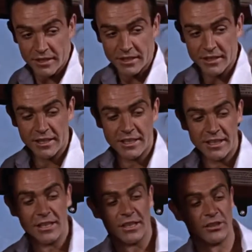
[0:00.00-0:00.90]
if he
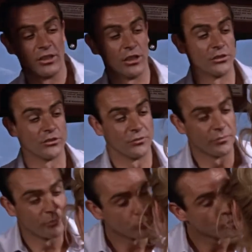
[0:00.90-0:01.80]
is a
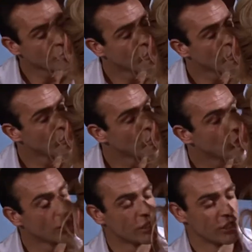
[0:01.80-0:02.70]
tad misogynistic.